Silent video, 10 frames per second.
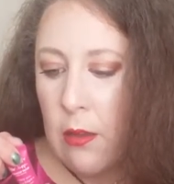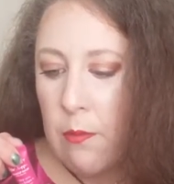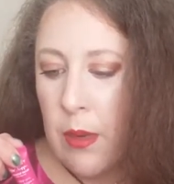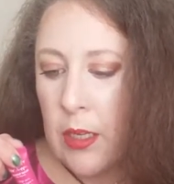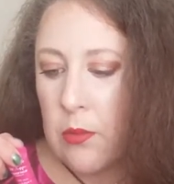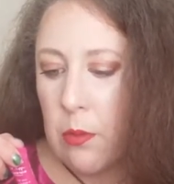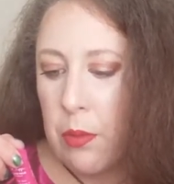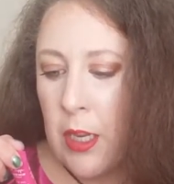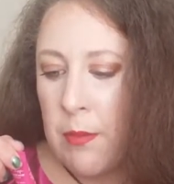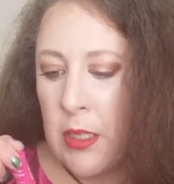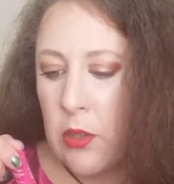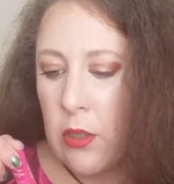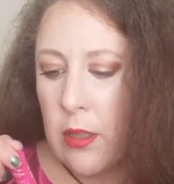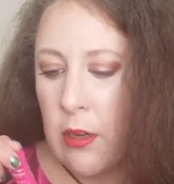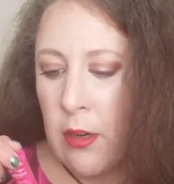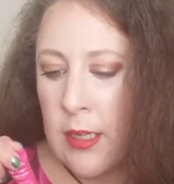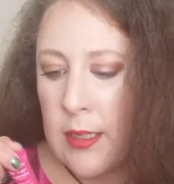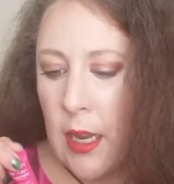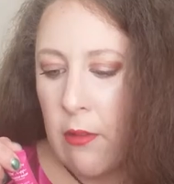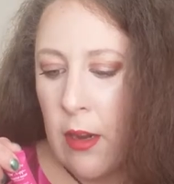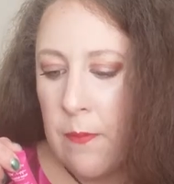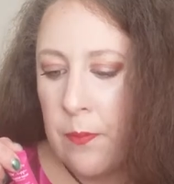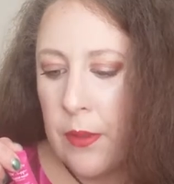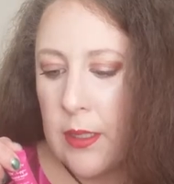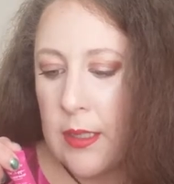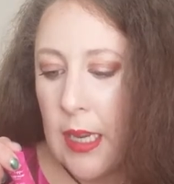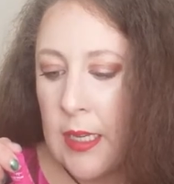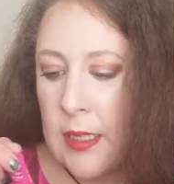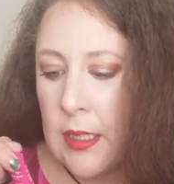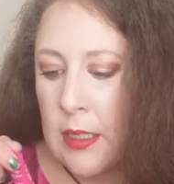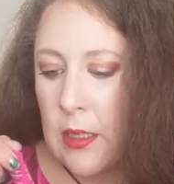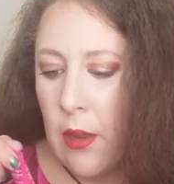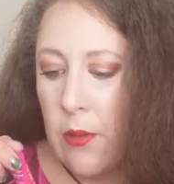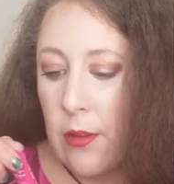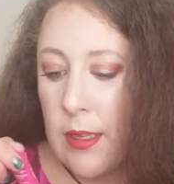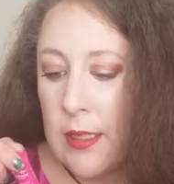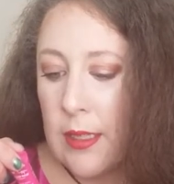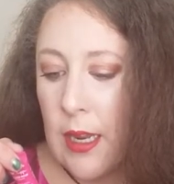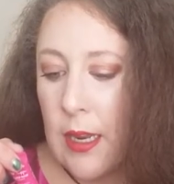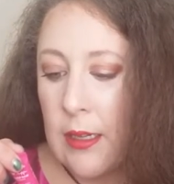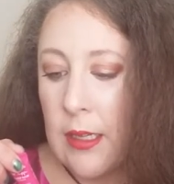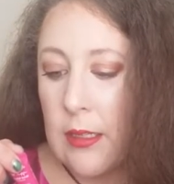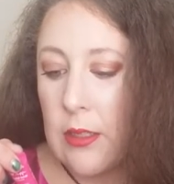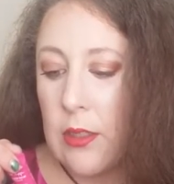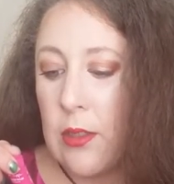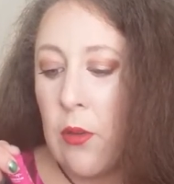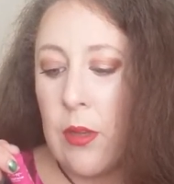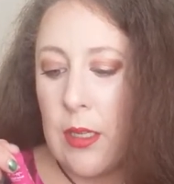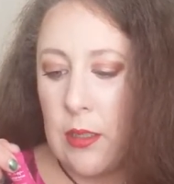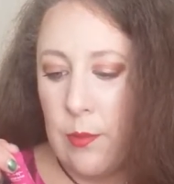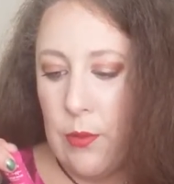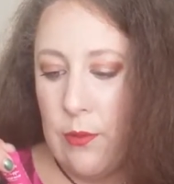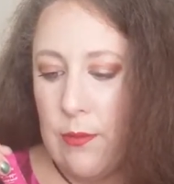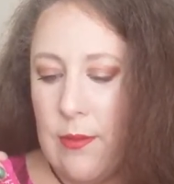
Mix with pigments or glitter, et cetera. Tasteless, odorless, and so kissable.